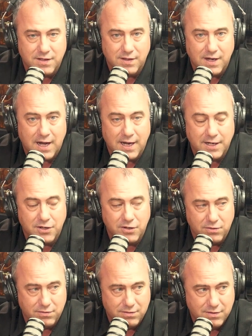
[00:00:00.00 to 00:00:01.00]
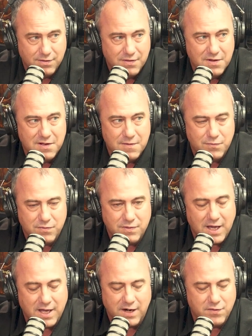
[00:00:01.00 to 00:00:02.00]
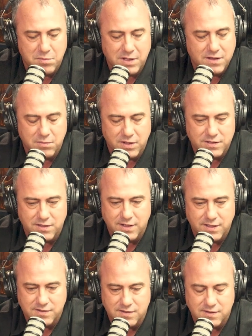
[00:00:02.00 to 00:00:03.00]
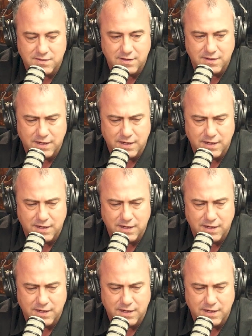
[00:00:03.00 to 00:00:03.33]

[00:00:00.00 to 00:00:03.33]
that I knew, not everybody in the military does this.